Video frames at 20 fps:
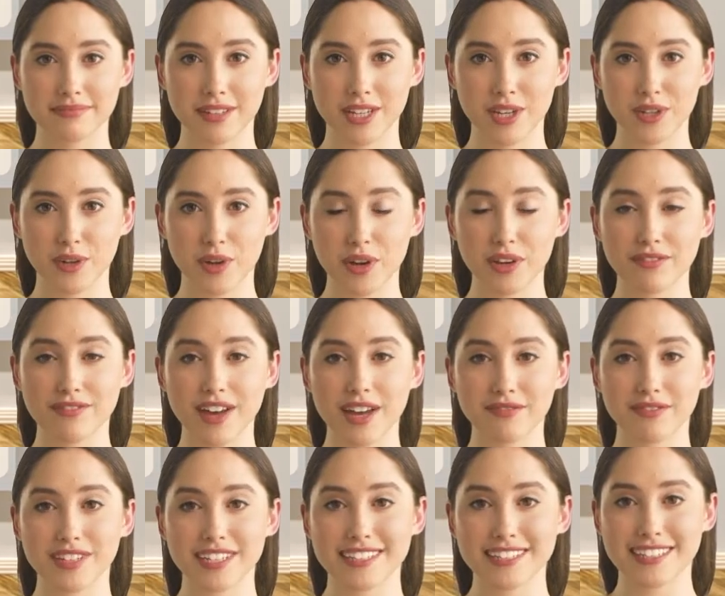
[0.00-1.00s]
To qualify
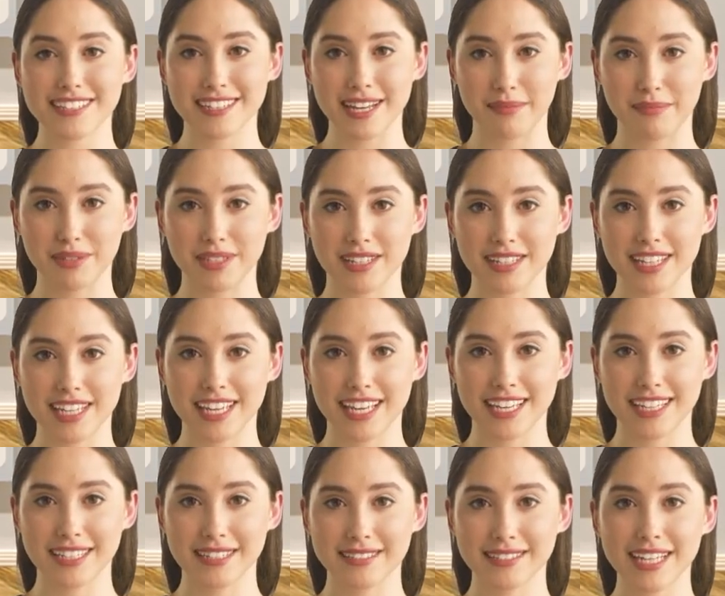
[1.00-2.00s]
for this exception,
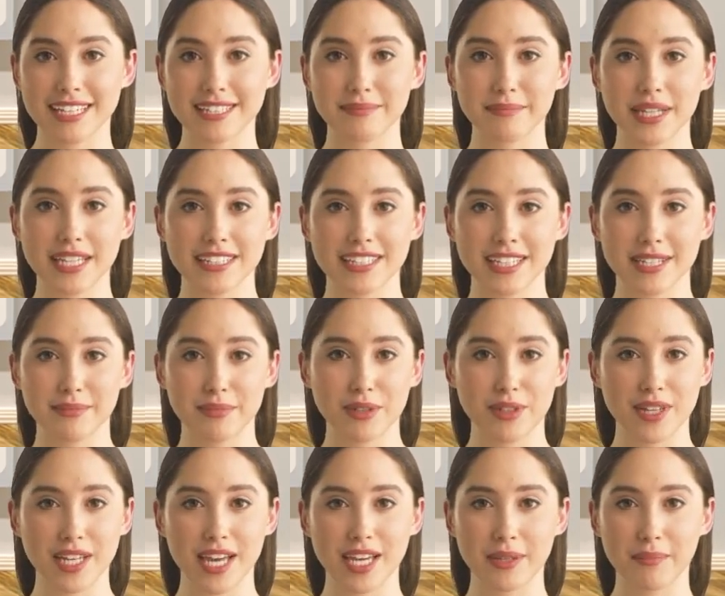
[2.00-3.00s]
you must make these
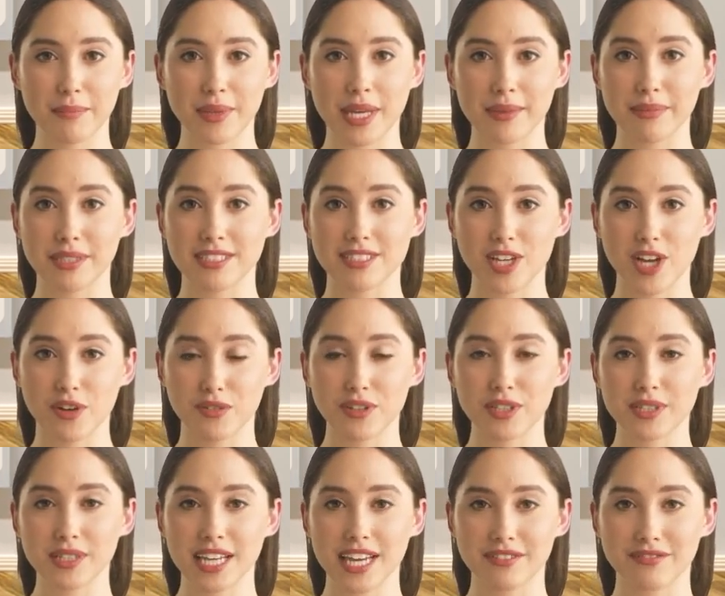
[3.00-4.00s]
periodic payments over
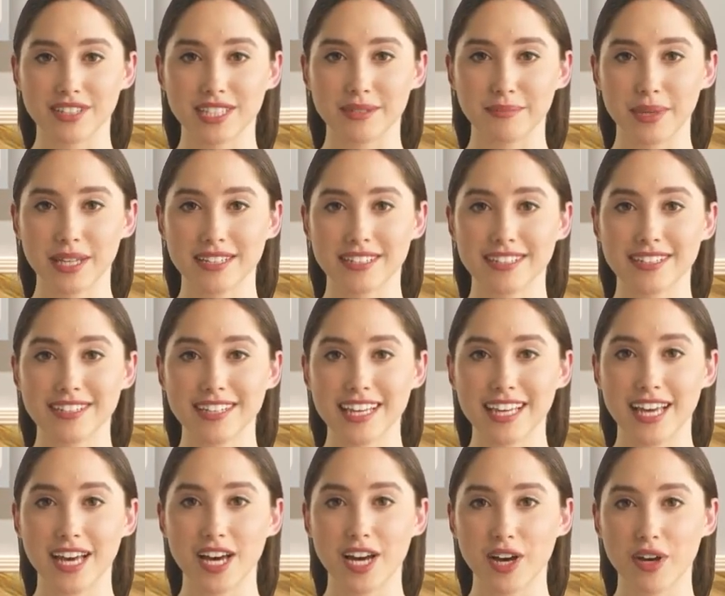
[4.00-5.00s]
your life expectancy